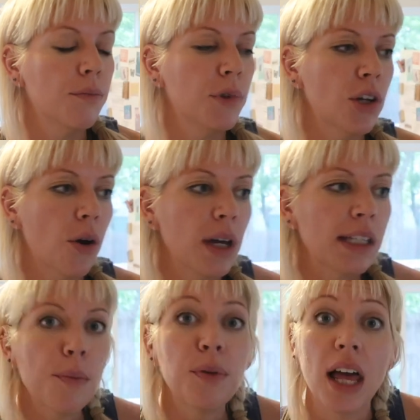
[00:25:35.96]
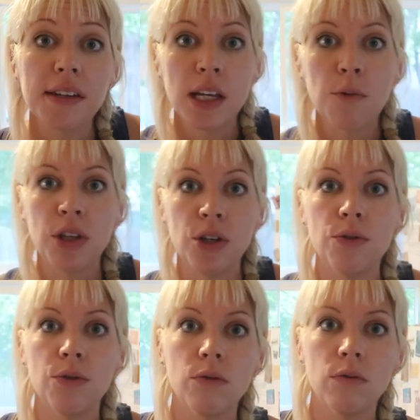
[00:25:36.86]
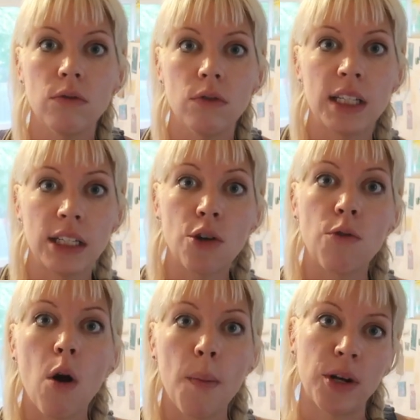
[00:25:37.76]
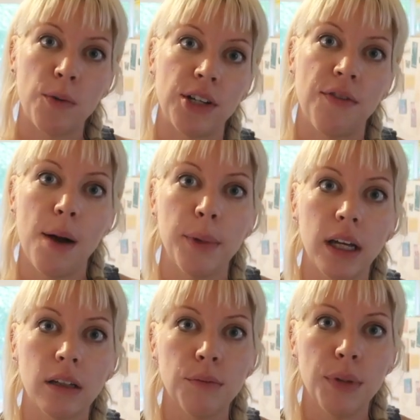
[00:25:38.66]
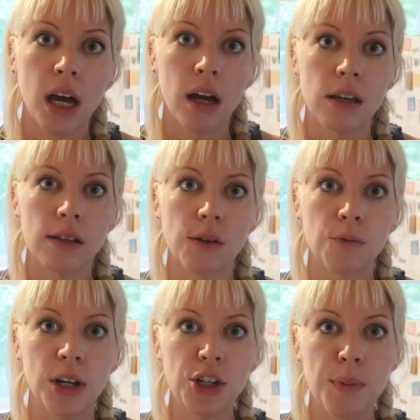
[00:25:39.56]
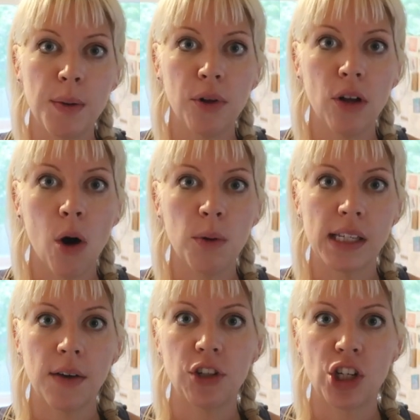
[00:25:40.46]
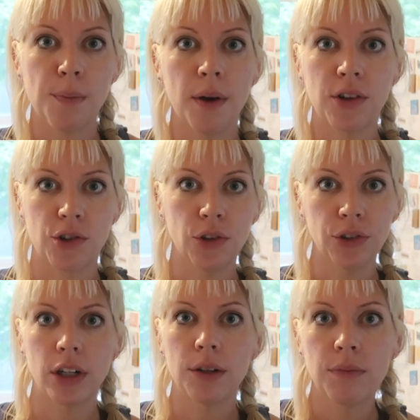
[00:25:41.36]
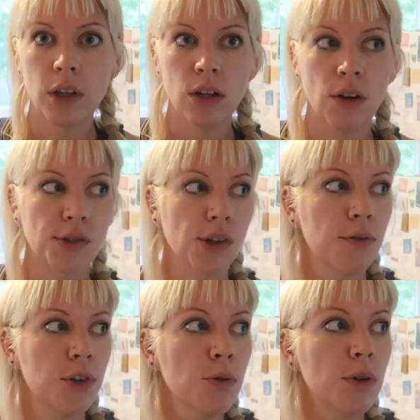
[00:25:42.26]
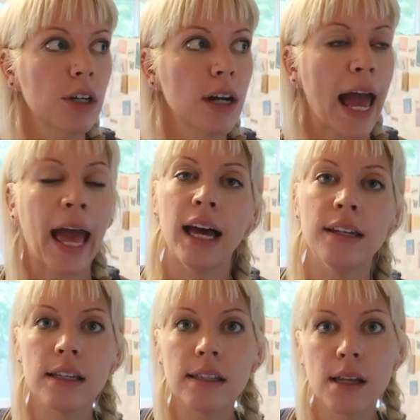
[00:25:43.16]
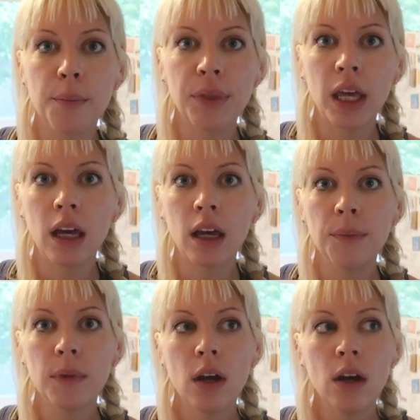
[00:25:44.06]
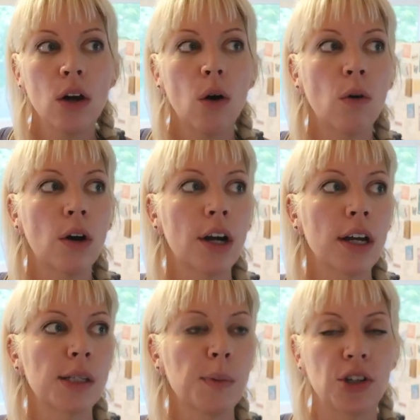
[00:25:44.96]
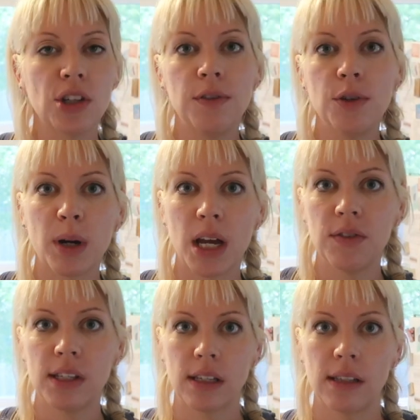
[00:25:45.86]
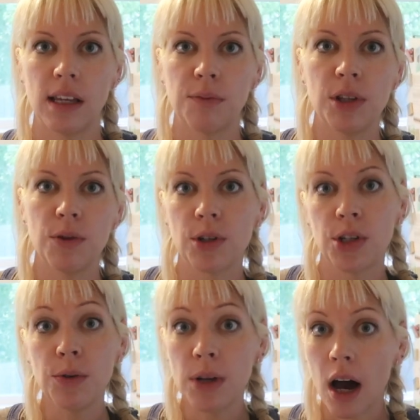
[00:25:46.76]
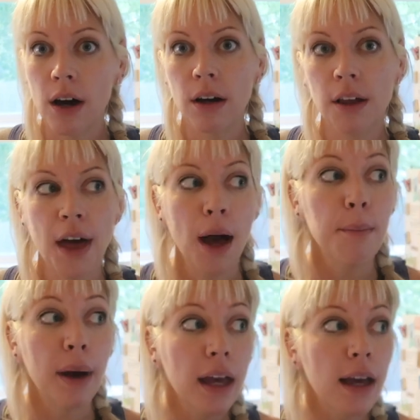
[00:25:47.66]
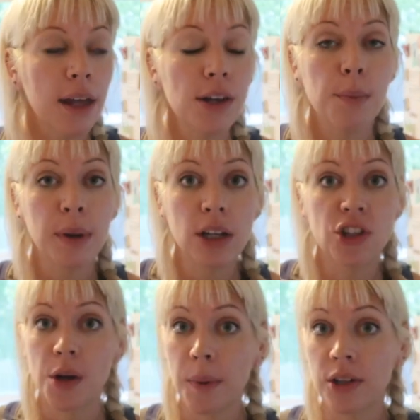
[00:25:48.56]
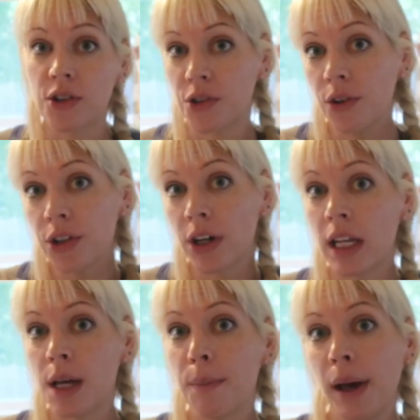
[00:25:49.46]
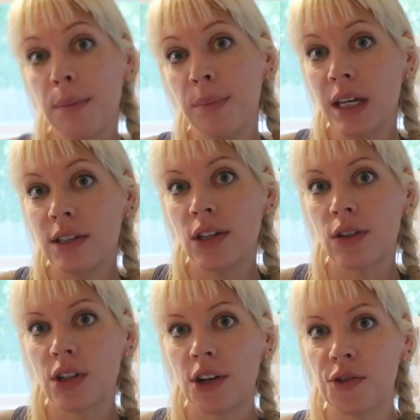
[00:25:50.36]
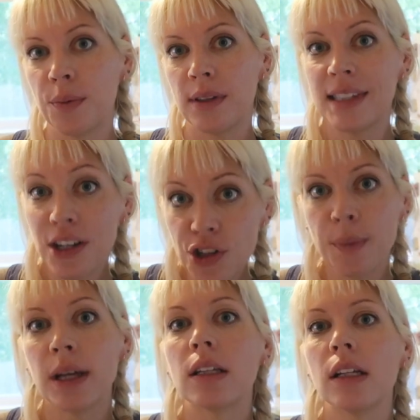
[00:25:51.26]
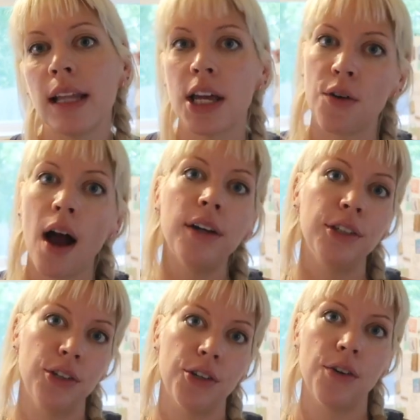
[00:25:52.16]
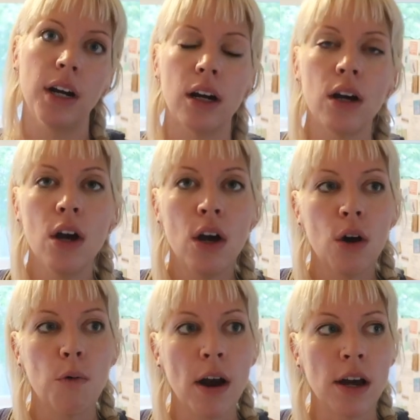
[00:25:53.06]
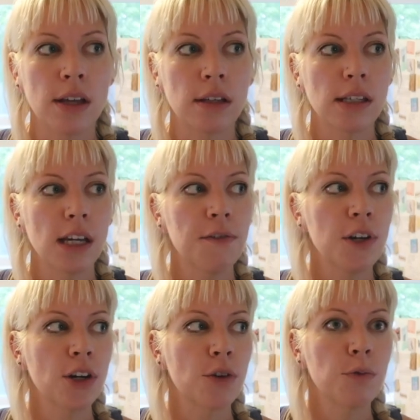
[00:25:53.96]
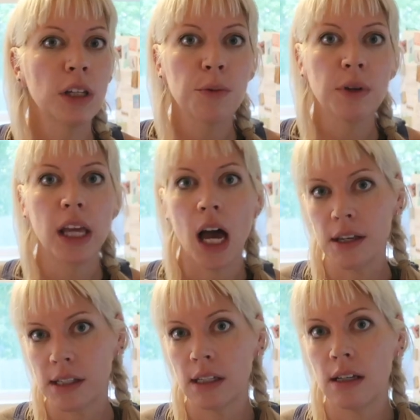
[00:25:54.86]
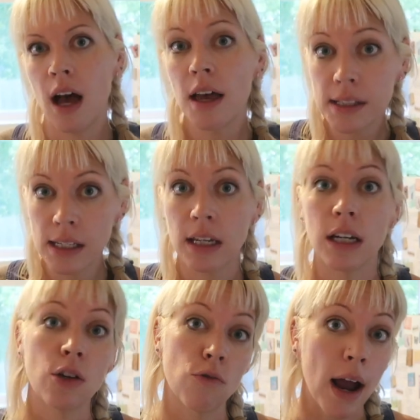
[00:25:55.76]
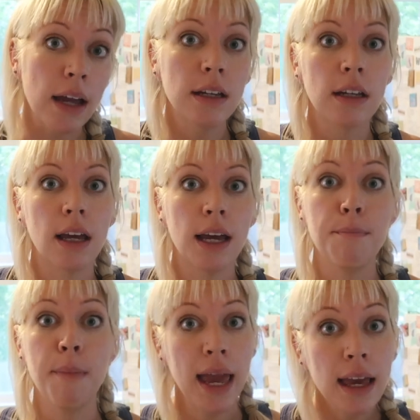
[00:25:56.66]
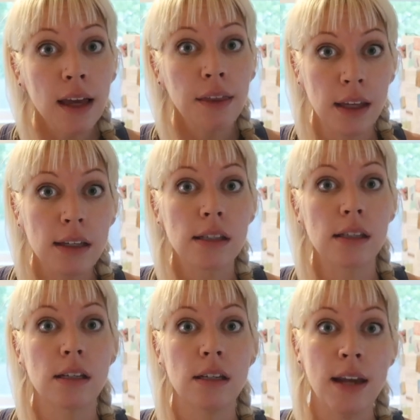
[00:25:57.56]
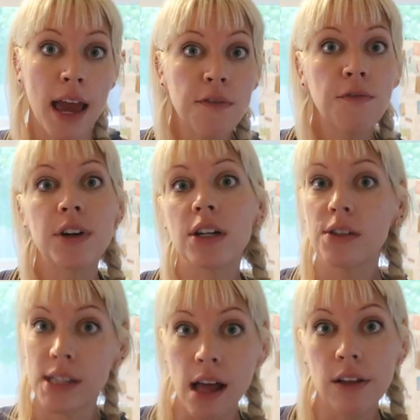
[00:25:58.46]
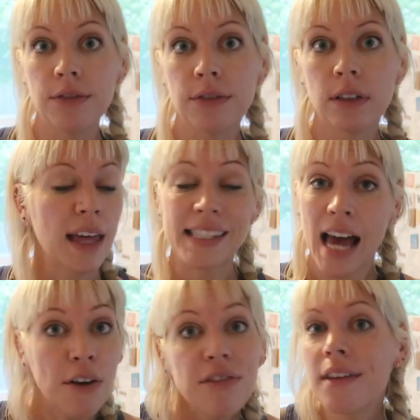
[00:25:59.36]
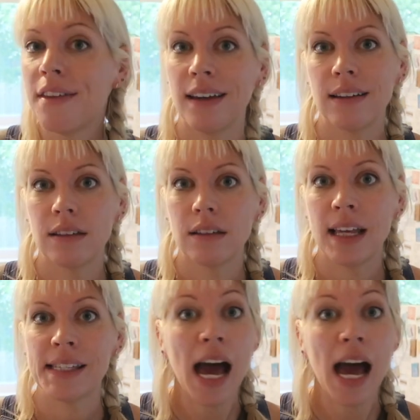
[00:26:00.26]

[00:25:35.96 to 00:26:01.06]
you know, it's a blessing when you didn't grow up in a rich family, because rich people always have a chip on their shoulder, you know? So if you were handed something, or especially if you were given success when you were too young, that might end up being a chip on your shoulder, and it might be to your detriment later on in your career. Whereas if you're really, really hustling and grinding and making this name for yourself, that's everything. That's